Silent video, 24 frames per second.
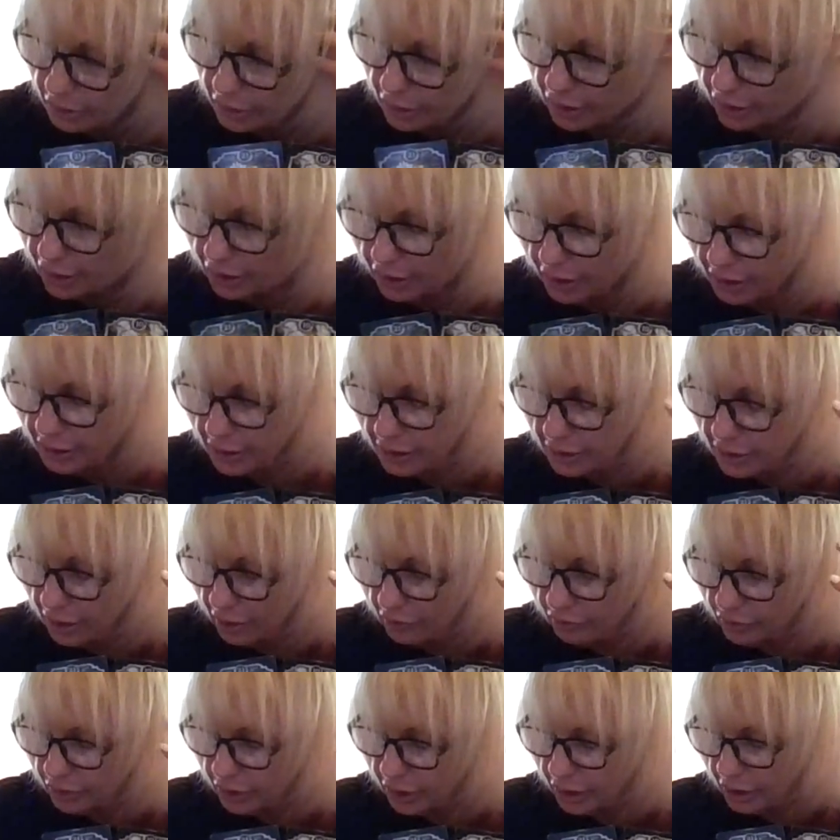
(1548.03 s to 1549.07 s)
It is
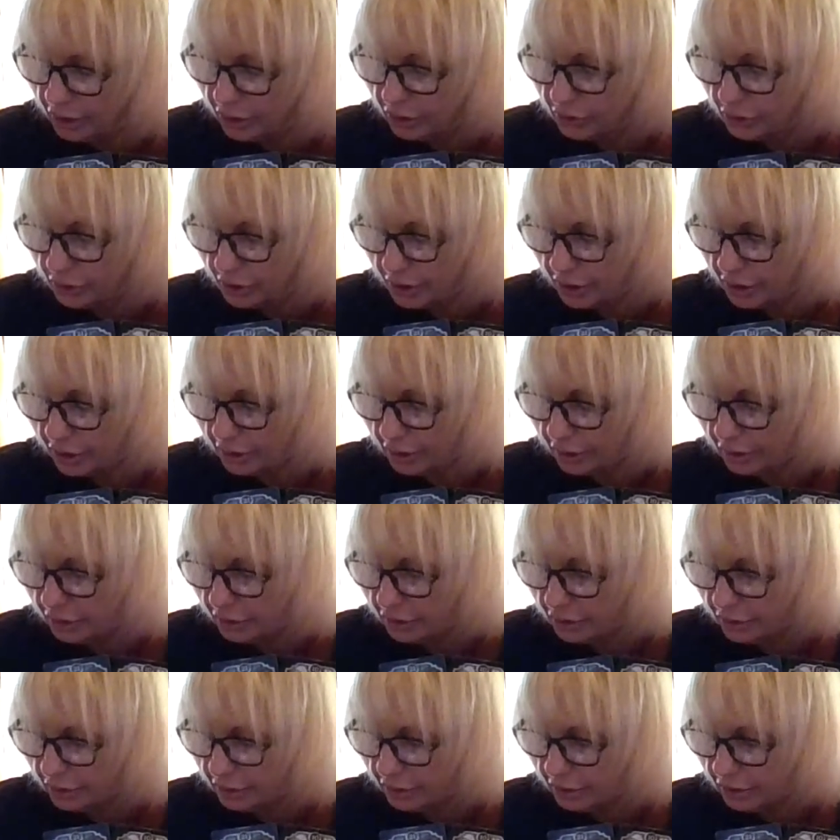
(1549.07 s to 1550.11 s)
devil energy.
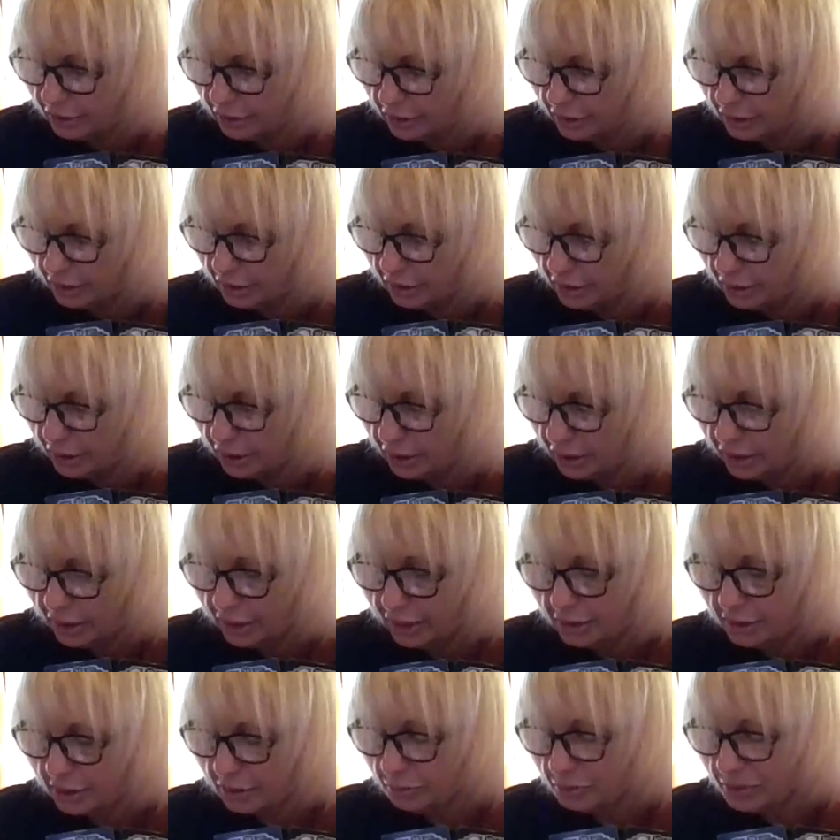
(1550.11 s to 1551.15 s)
It
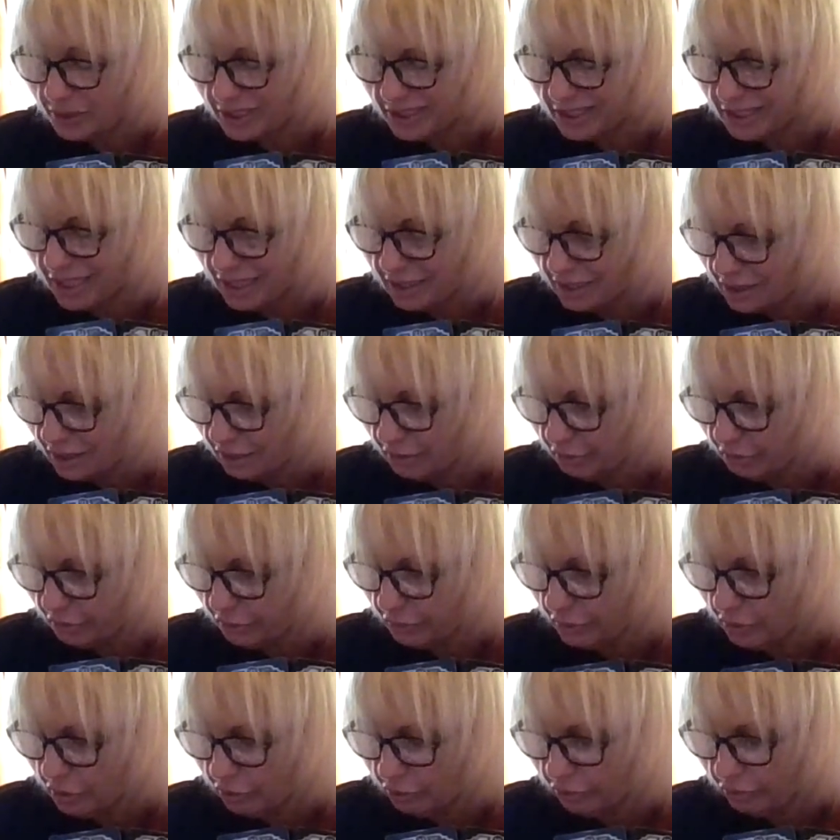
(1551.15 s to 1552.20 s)
is obsessive
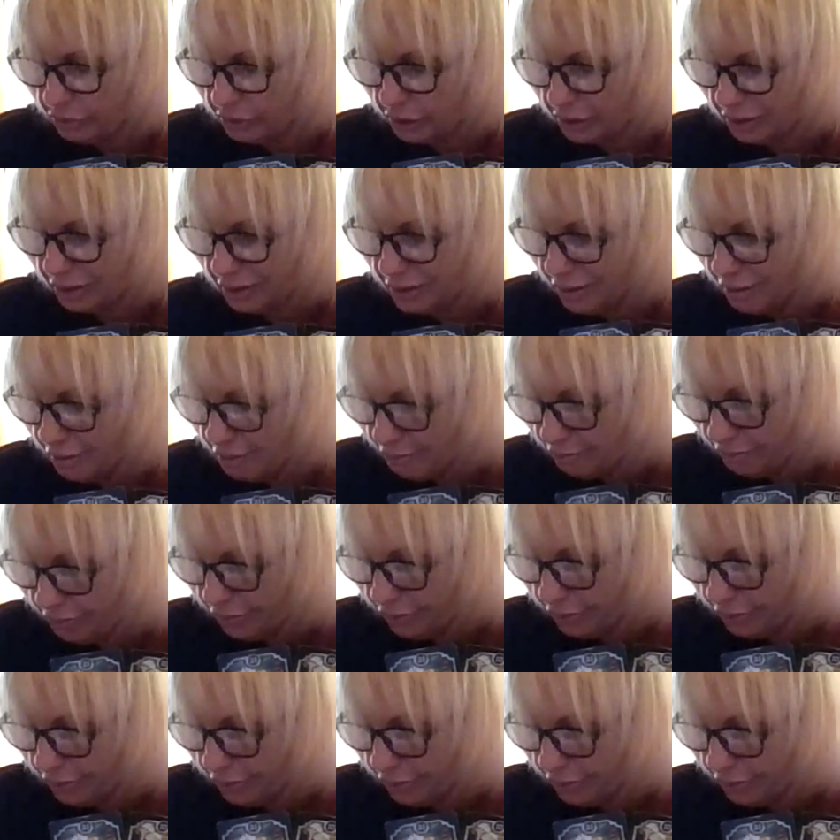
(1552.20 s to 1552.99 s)
over love,